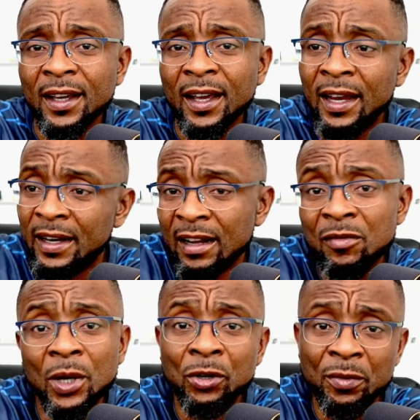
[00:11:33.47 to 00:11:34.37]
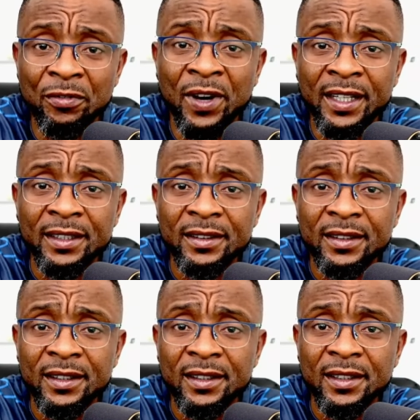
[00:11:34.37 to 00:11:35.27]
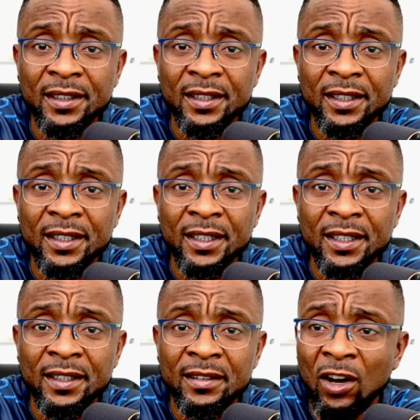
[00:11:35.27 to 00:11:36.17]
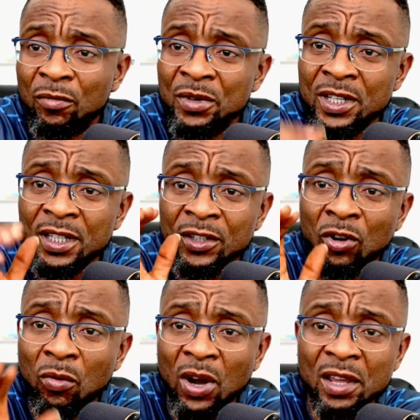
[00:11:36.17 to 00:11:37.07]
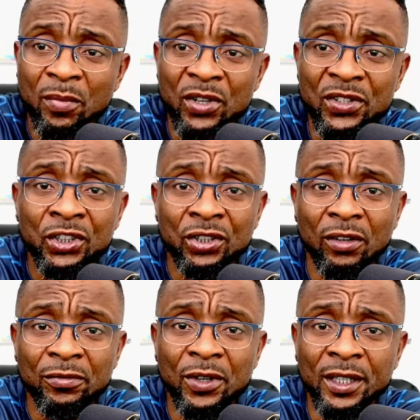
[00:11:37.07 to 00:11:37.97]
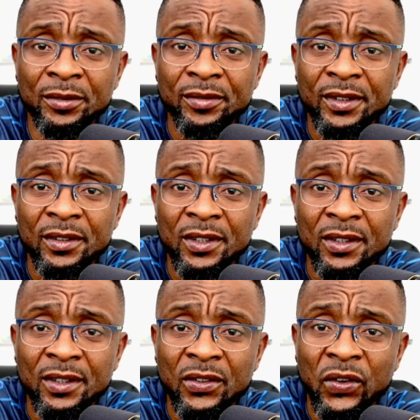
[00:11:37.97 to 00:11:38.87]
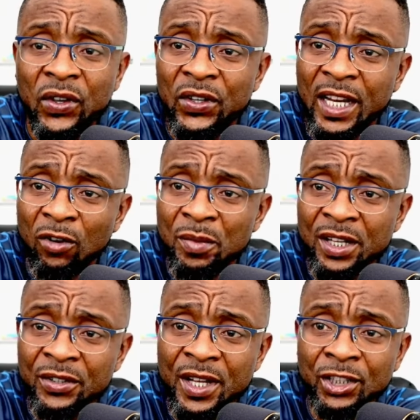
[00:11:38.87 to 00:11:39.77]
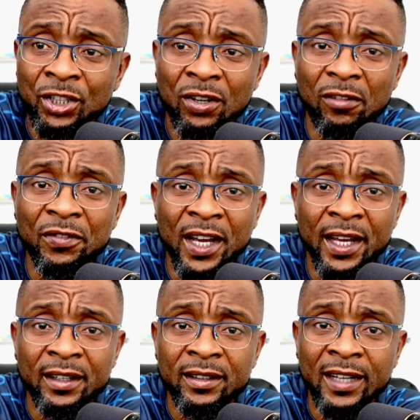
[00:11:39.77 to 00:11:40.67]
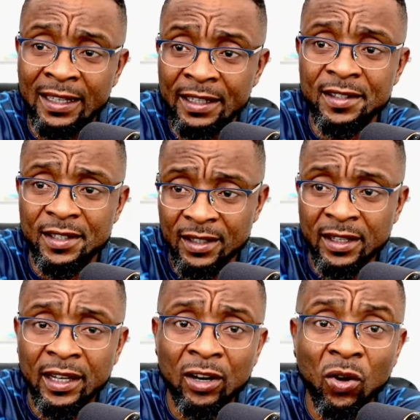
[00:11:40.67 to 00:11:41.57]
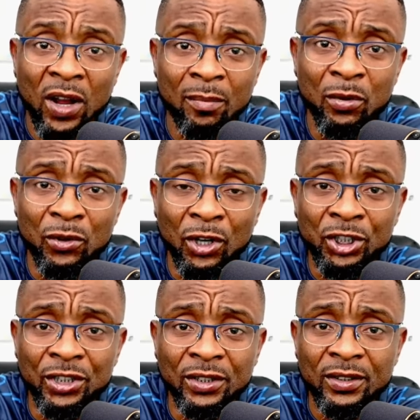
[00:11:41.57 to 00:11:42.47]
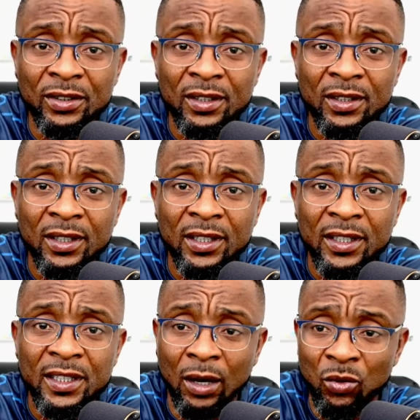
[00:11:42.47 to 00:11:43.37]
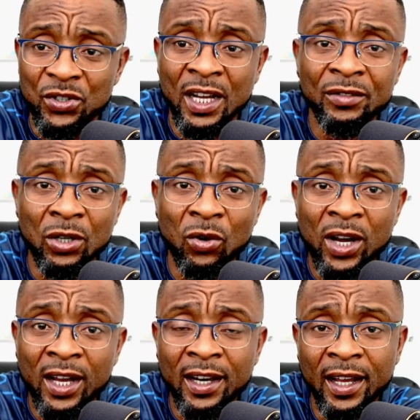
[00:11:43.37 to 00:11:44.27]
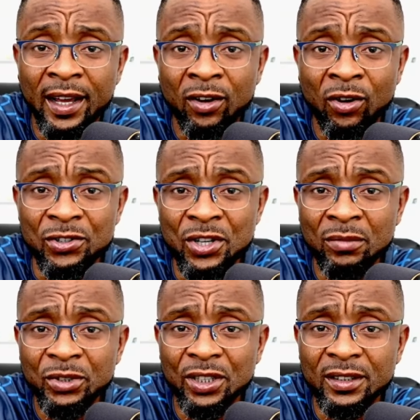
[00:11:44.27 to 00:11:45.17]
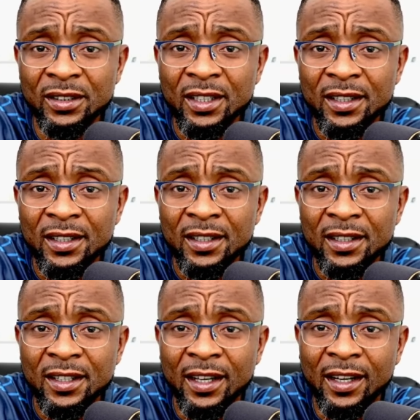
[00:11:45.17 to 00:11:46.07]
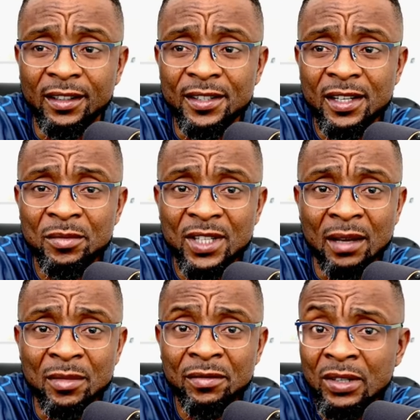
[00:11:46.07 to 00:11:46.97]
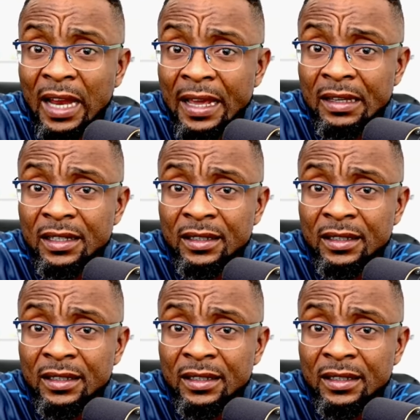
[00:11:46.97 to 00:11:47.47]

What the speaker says: And then everybody will be fine. There'll be no more importation of fuel. There'll be creation of at least local production that will serve the local consumption. And at the same time, even like